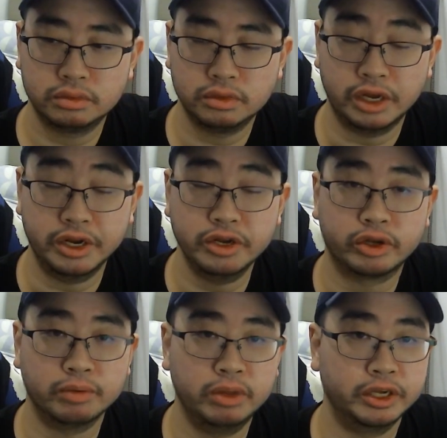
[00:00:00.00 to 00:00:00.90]
and then you
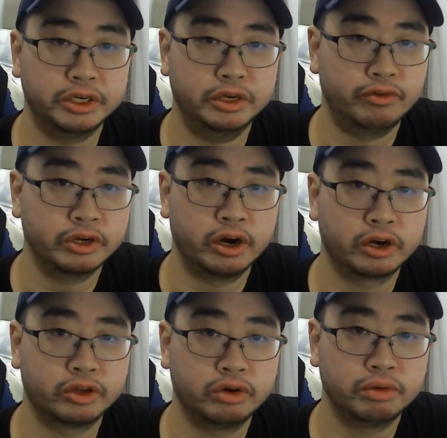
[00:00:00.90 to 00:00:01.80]
can play as a different
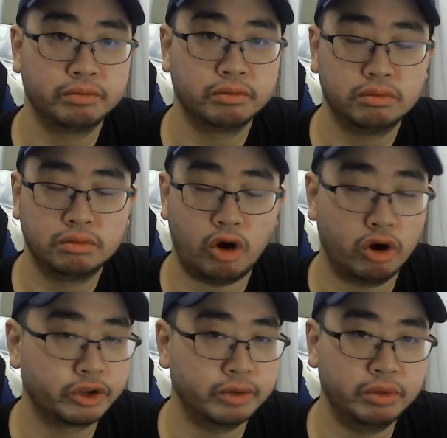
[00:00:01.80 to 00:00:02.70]
character.
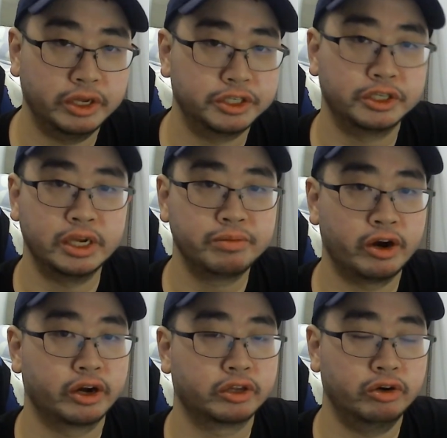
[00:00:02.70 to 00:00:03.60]
Or you can play as the same
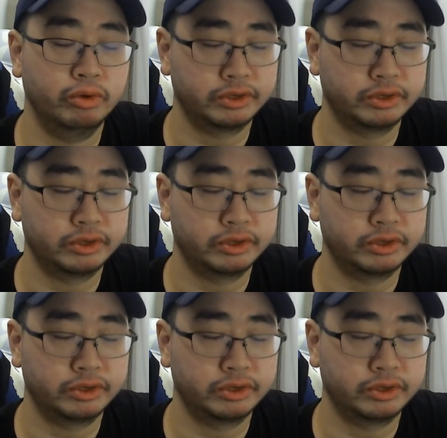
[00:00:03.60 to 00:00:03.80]
character with